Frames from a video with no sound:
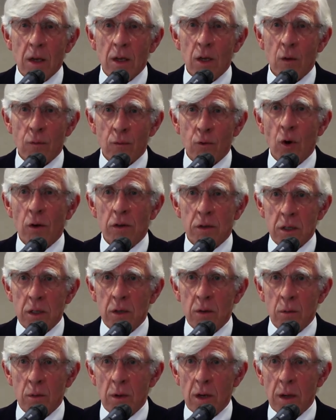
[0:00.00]
you've got
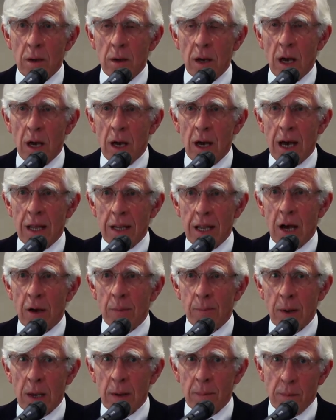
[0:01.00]
to allow
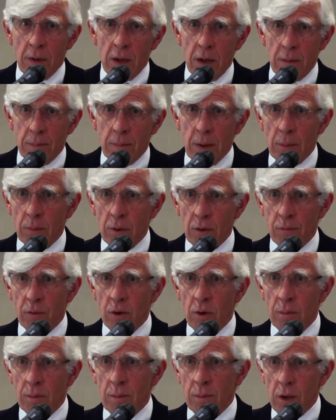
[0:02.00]
people
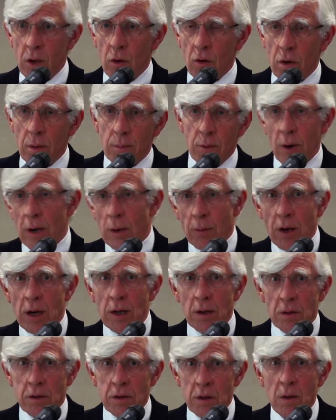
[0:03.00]
from Europe or anywhere
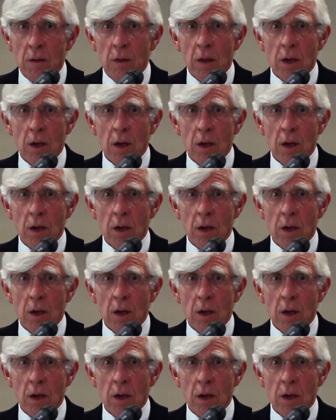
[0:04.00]
else